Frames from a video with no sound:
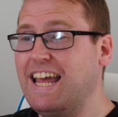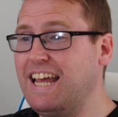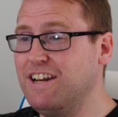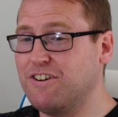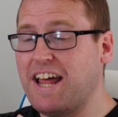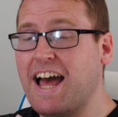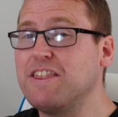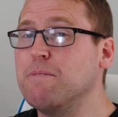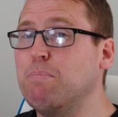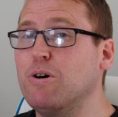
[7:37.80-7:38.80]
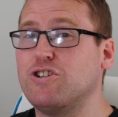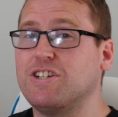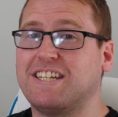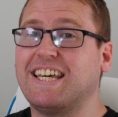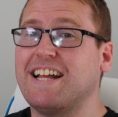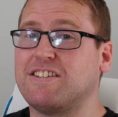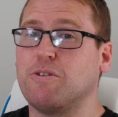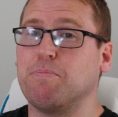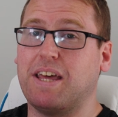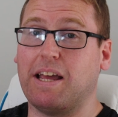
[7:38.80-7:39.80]
either they had the budget to get
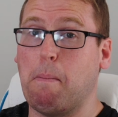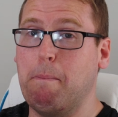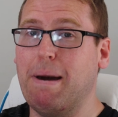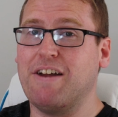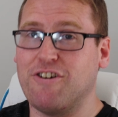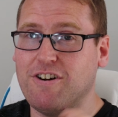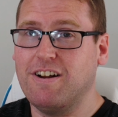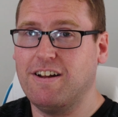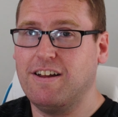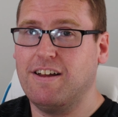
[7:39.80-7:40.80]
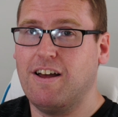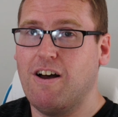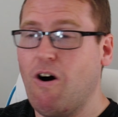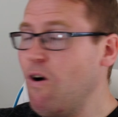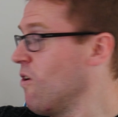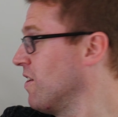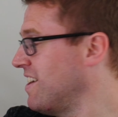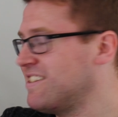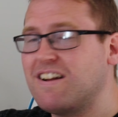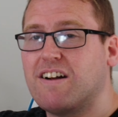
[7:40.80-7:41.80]
something better, or
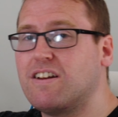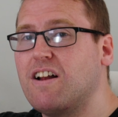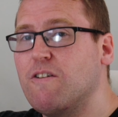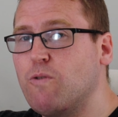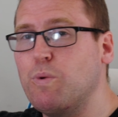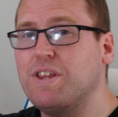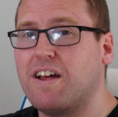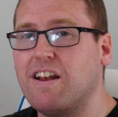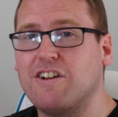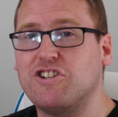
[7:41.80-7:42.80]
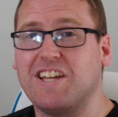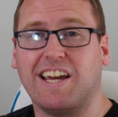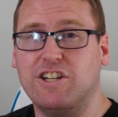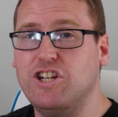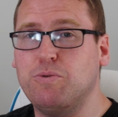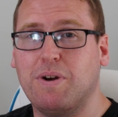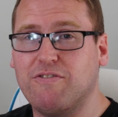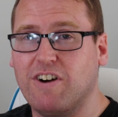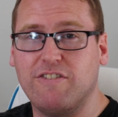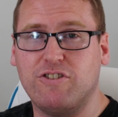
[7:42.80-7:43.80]
they started off with a Logitech, a
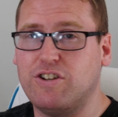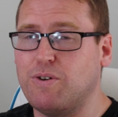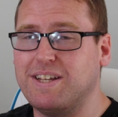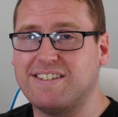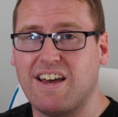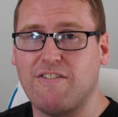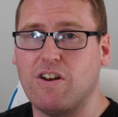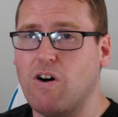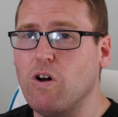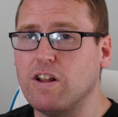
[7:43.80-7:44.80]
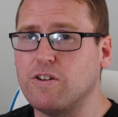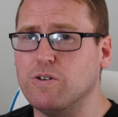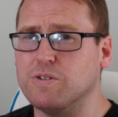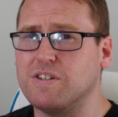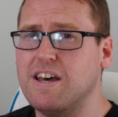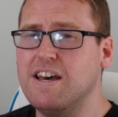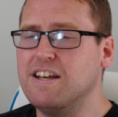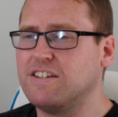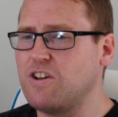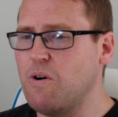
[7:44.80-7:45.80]
G25, G27, all of those.
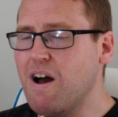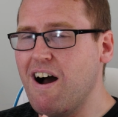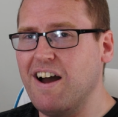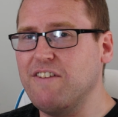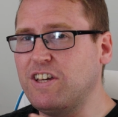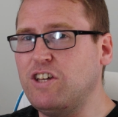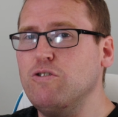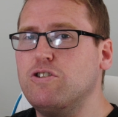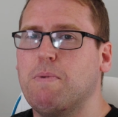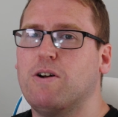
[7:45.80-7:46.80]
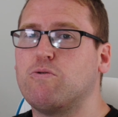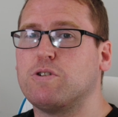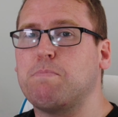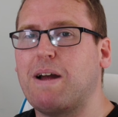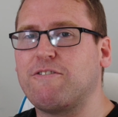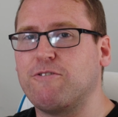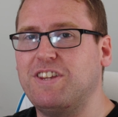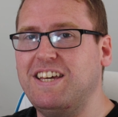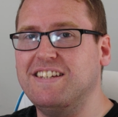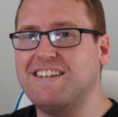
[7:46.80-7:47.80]
So I have a huge amount of respect for
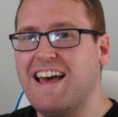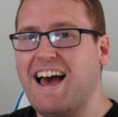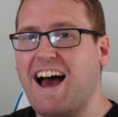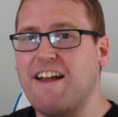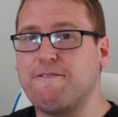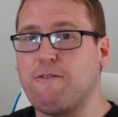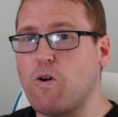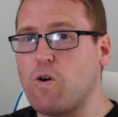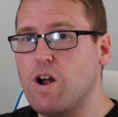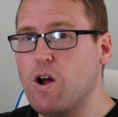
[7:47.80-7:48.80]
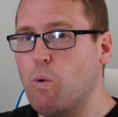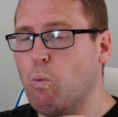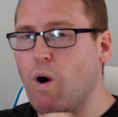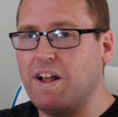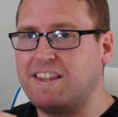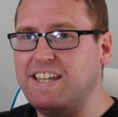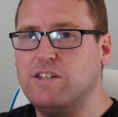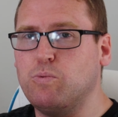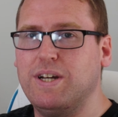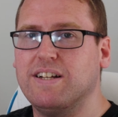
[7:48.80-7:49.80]
these and for what
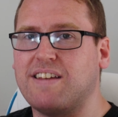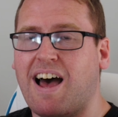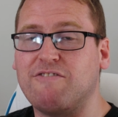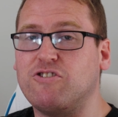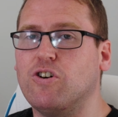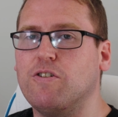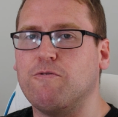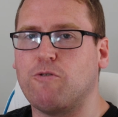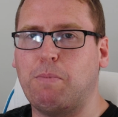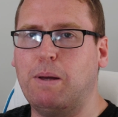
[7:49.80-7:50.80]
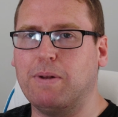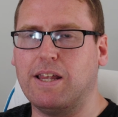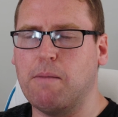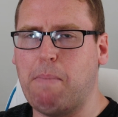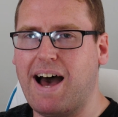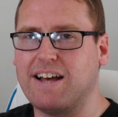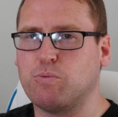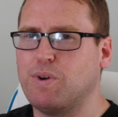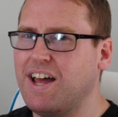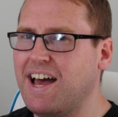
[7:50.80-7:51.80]
these wheels have done for people in the
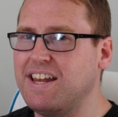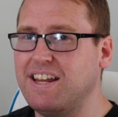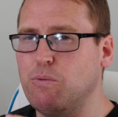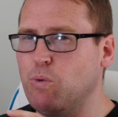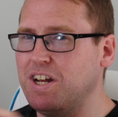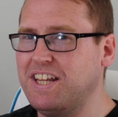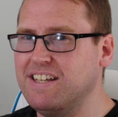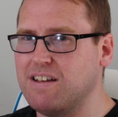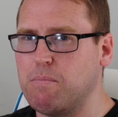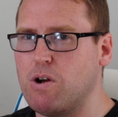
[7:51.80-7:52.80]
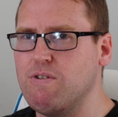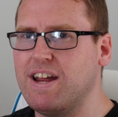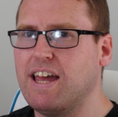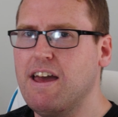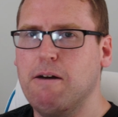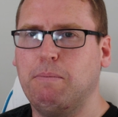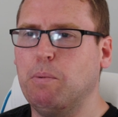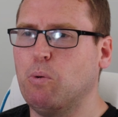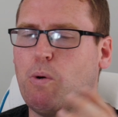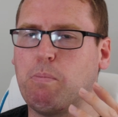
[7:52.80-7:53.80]
past. When I had one of these at my rig,
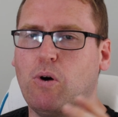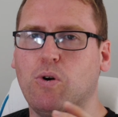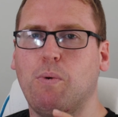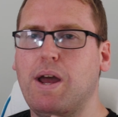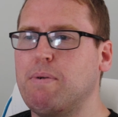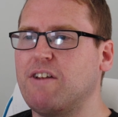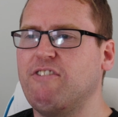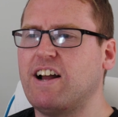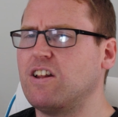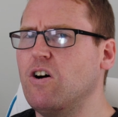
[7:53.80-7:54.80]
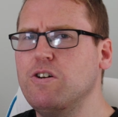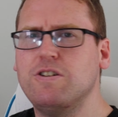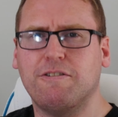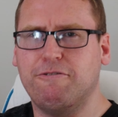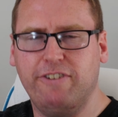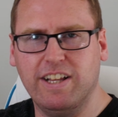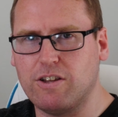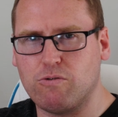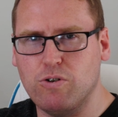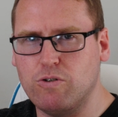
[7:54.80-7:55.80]
people were blown away by the fact that, oh, you can feel
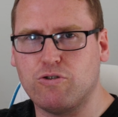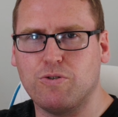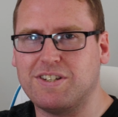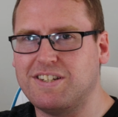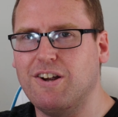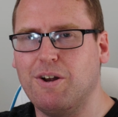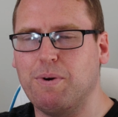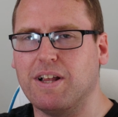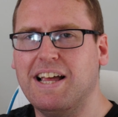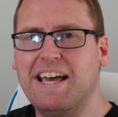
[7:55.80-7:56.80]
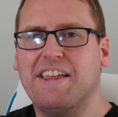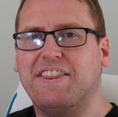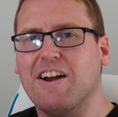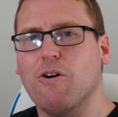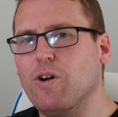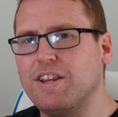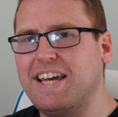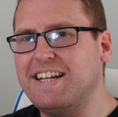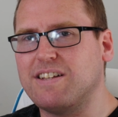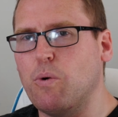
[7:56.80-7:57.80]
the road through the steering wheel. They're all
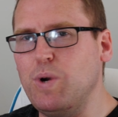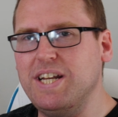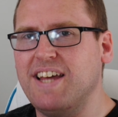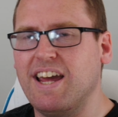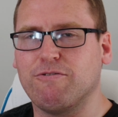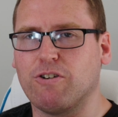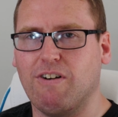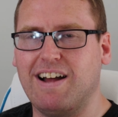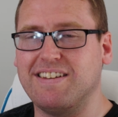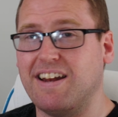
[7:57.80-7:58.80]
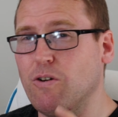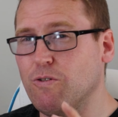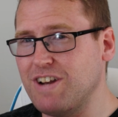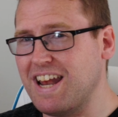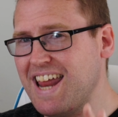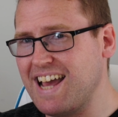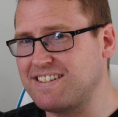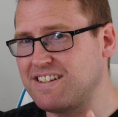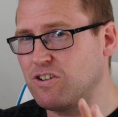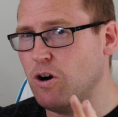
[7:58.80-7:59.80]
things that we take for granted. And over the next